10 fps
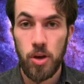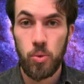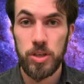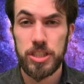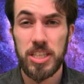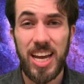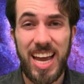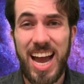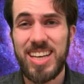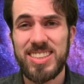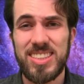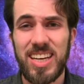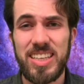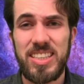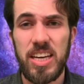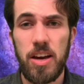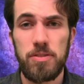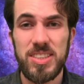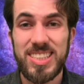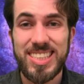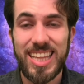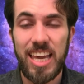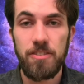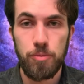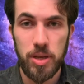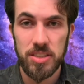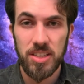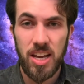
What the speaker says: which has this idea of enslavement,